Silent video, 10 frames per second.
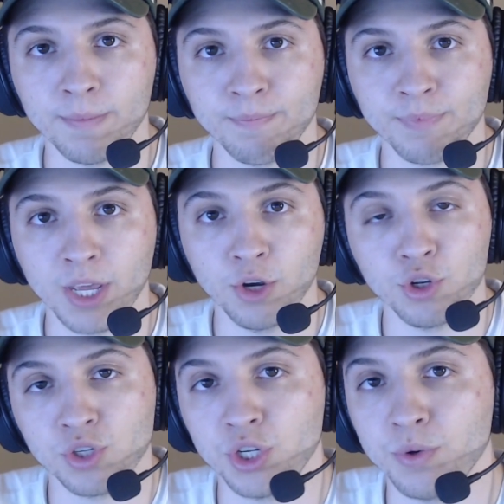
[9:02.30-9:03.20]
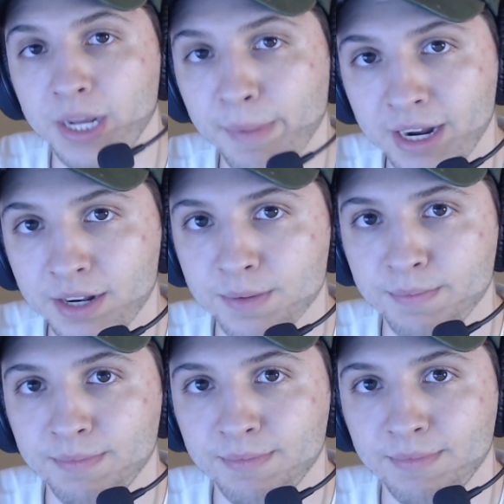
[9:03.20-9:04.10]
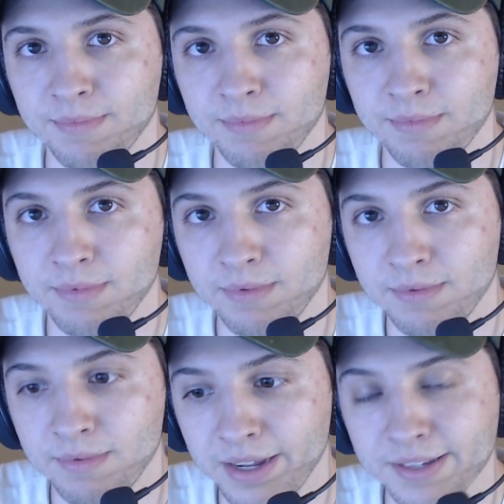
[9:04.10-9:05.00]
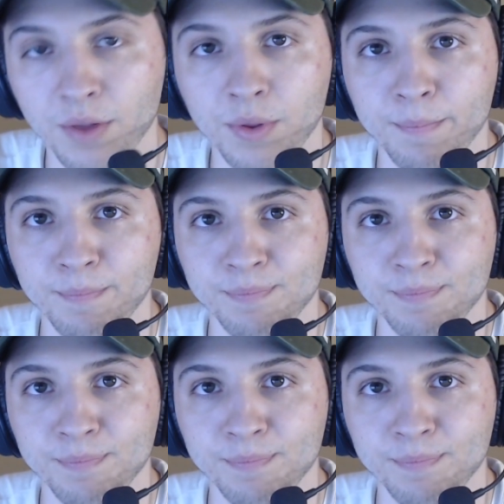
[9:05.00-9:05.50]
it, introduce a unique mechanism, and sell them.